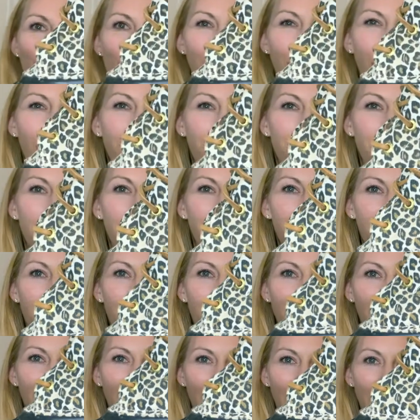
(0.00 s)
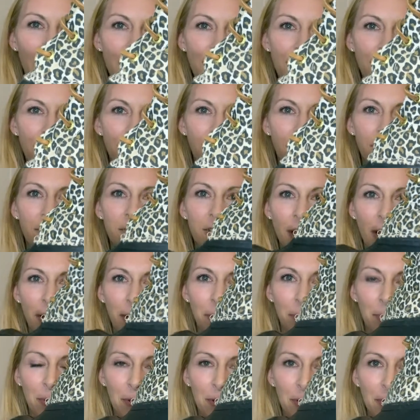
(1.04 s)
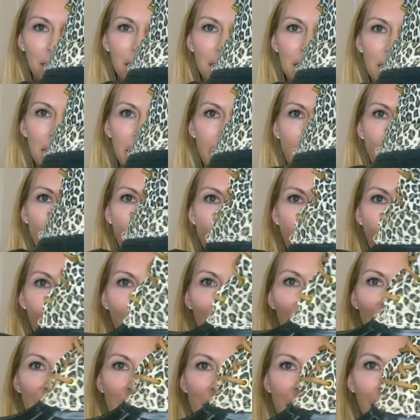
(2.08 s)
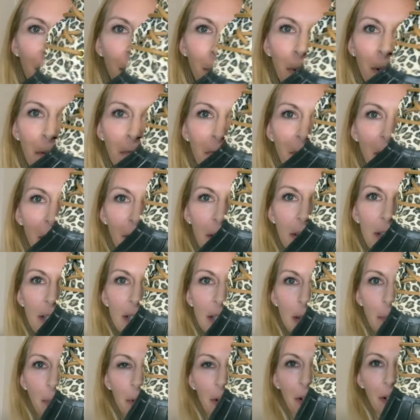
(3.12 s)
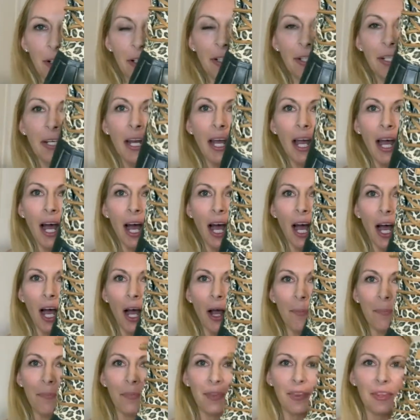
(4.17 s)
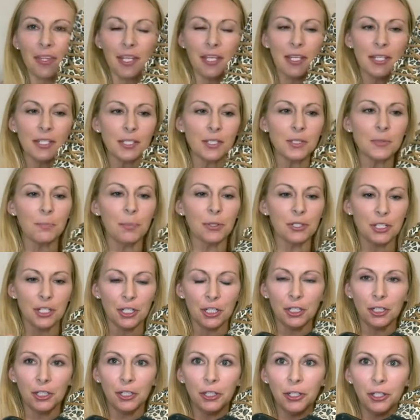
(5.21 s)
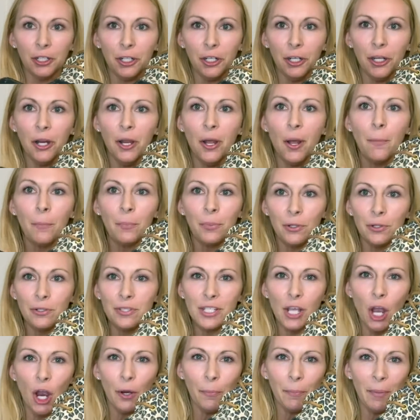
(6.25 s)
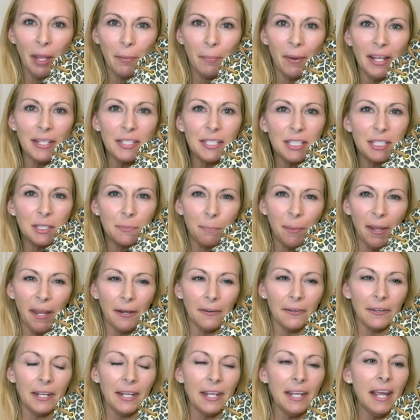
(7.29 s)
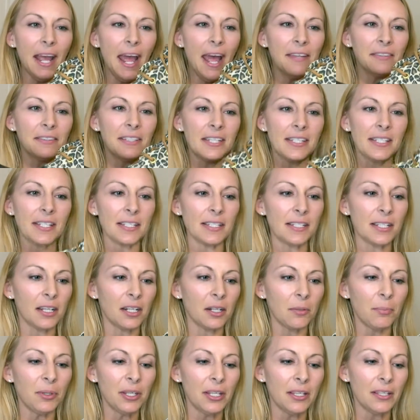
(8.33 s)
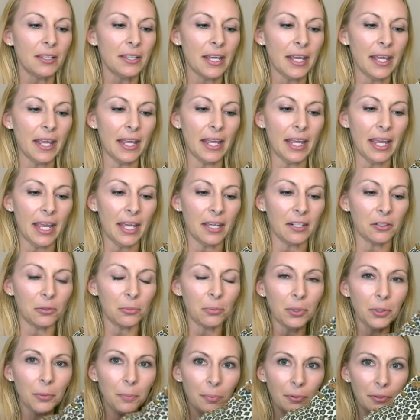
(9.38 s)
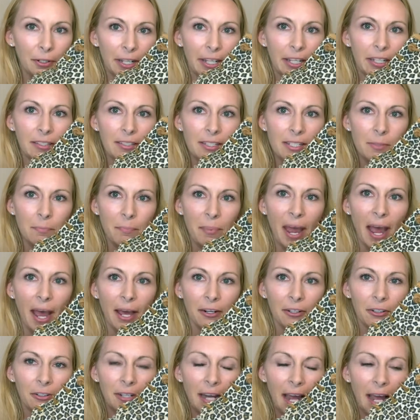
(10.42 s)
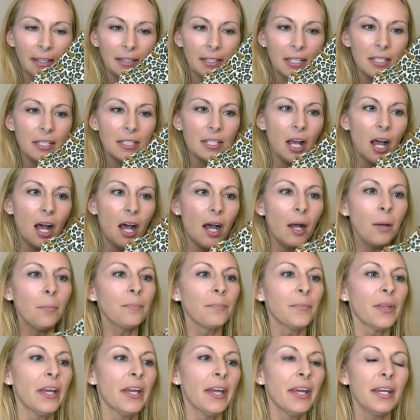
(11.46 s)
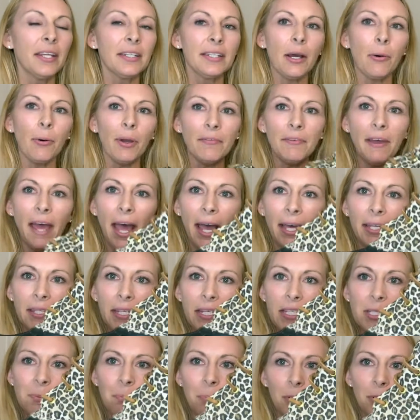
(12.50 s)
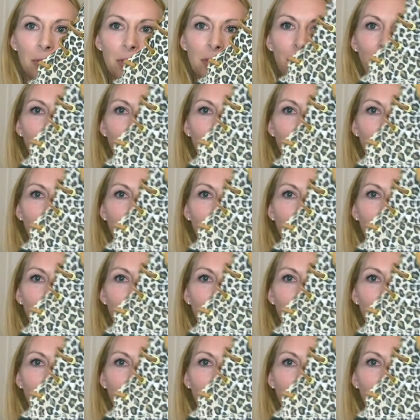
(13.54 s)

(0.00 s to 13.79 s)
if you're familiar with any sort of duck boots, these are going to be very similar. These particular boots are made by Sperry, and this is going to be the animal print pattern at the top. Now I've had these boots for